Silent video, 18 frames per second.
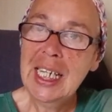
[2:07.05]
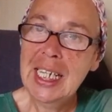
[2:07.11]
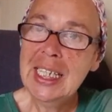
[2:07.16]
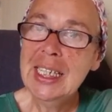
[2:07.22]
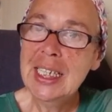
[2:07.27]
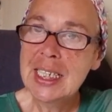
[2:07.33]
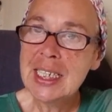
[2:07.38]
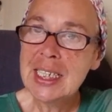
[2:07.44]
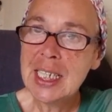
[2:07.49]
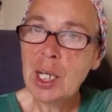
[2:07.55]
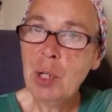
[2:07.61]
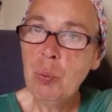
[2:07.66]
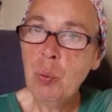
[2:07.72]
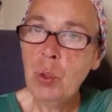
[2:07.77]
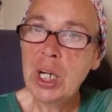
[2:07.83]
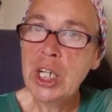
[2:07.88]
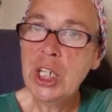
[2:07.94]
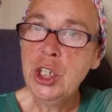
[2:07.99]
in the
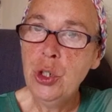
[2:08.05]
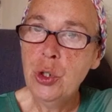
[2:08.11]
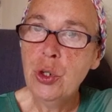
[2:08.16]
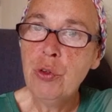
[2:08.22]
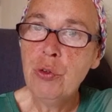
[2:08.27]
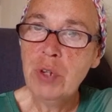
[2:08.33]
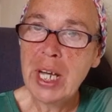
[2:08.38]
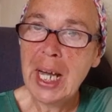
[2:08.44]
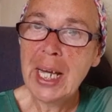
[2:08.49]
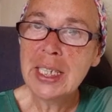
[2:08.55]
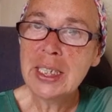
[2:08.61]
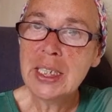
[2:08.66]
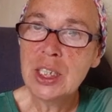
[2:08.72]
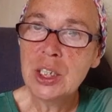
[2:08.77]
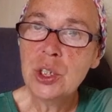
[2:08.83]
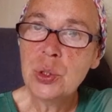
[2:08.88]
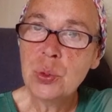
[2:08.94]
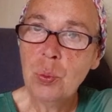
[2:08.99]
same way you're
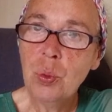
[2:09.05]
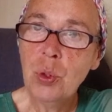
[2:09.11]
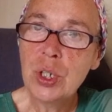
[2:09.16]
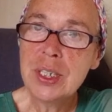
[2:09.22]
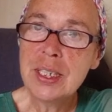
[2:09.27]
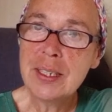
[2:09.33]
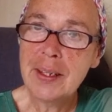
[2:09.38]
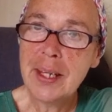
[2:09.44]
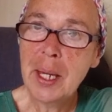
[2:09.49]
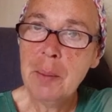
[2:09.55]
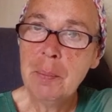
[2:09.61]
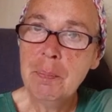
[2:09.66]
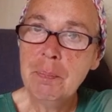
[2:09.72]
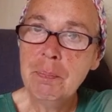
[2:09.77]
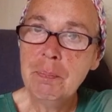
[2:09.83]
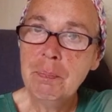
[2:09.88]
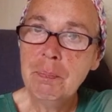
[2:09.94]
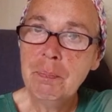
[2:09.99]
reacting towards them.